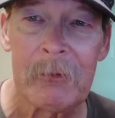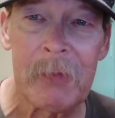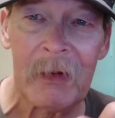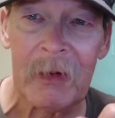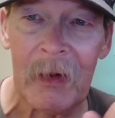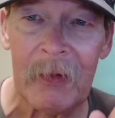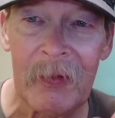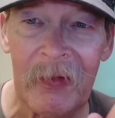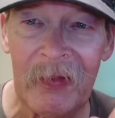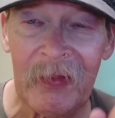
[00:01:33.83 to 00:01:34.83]
But
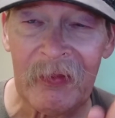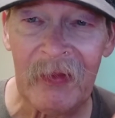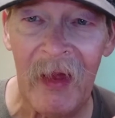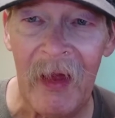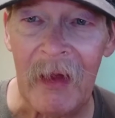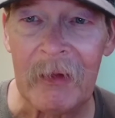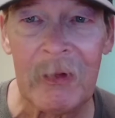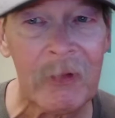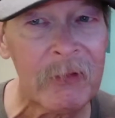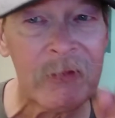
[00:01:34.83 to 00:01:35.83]
other than that,
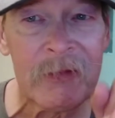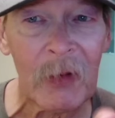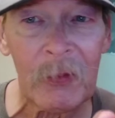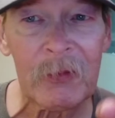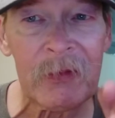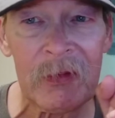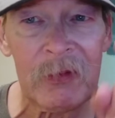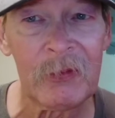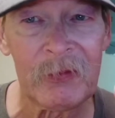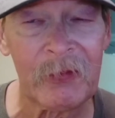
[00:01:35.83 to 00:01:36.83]
don't
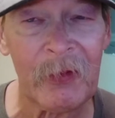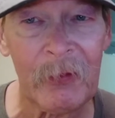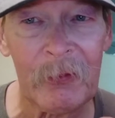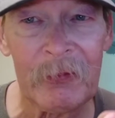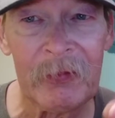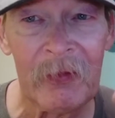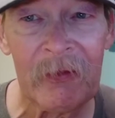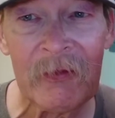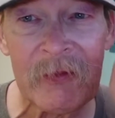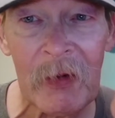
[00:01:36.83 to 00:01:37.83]
use those
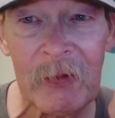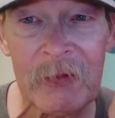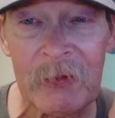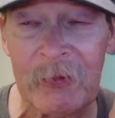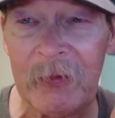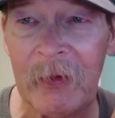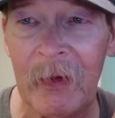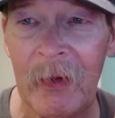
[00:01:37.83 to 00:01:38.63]
chargers.